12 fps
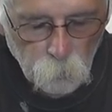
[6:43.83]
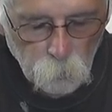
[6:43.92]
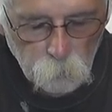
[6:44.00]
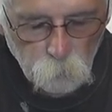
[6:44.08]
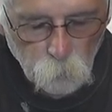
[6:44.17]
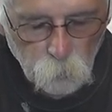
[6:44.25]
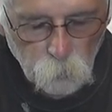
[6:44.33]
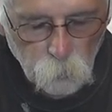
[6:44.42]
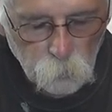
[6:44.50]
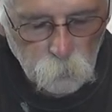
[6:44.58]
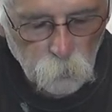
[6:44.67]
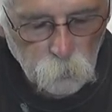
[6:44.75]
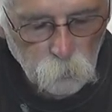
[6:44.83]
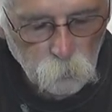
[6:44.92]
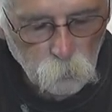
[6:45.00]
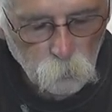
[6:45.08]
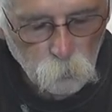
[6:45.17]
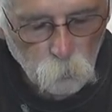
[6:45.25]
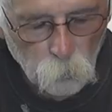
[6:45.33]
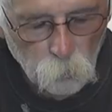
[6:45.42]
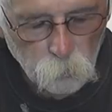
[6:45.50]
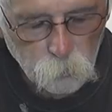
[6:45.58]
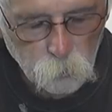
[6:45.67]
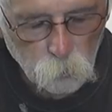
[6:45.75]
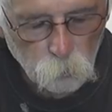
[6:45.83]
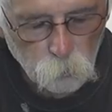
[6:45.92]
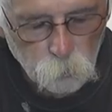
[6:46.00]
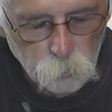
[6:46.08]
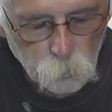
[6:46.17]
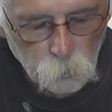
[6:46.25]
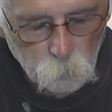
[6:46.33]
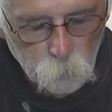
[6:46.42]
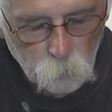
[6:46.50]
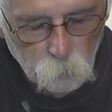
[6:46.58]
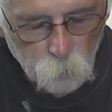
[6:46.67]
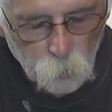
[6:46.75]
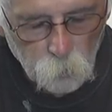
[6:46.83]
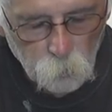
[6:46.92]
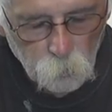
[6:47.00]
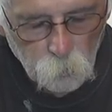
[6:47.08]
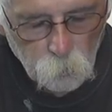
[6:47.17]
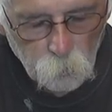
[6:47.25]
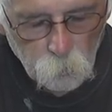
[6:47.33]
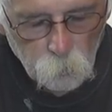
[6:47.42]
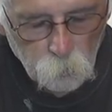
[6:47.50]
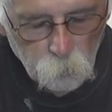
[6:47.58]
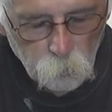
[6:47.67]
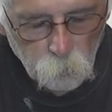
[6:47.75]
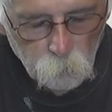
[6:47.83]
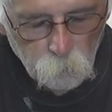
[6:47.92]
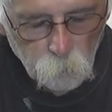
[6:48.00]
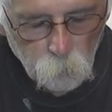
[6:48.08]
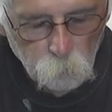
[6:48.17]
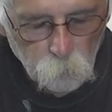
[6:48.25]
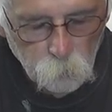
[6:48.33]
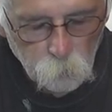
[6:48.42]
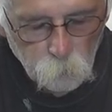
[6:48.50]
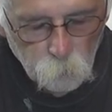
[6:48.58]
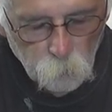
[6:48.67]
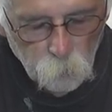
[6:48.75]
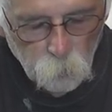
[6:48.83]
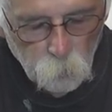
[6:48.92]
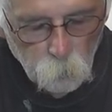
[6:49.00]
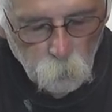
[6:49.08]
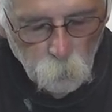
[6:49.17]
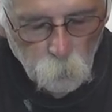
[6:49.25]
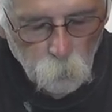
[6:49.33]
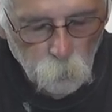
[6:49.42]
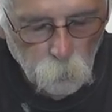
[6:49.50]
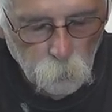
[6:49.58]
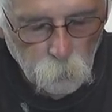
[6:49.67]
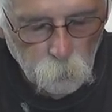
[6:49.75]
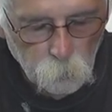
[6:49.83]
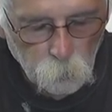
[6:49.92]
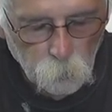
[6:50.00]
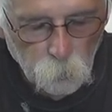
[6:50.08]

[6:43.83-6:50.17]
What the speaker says: that's one of the things I could do as well as the older gentleman in my family. And